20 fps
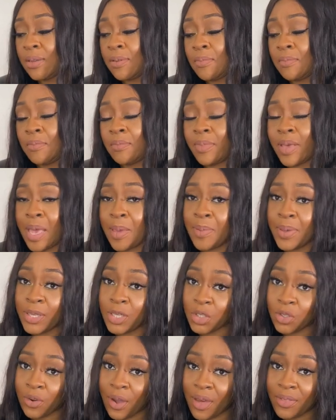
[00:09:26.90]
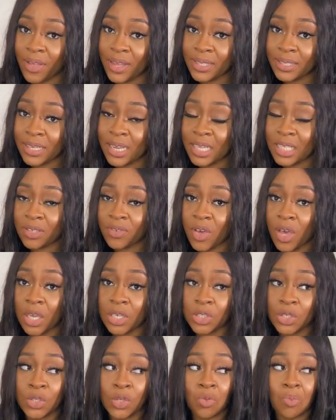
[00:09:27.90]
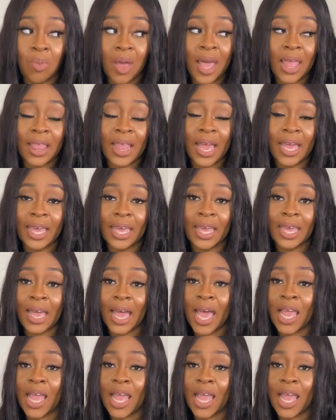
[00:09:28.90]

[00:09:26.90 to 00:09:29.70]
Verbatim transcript: maybe try the intense version. You might like it.